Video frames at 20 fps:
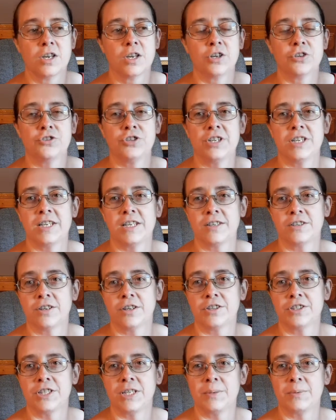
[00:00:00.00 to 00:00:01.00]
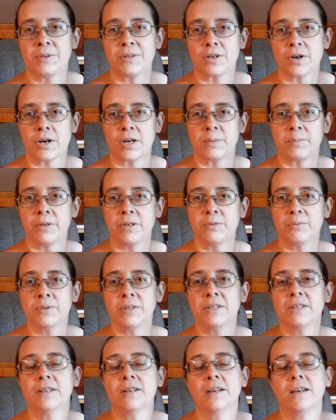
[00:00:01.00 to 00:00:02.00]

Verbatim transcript: she can touch him and turn him human,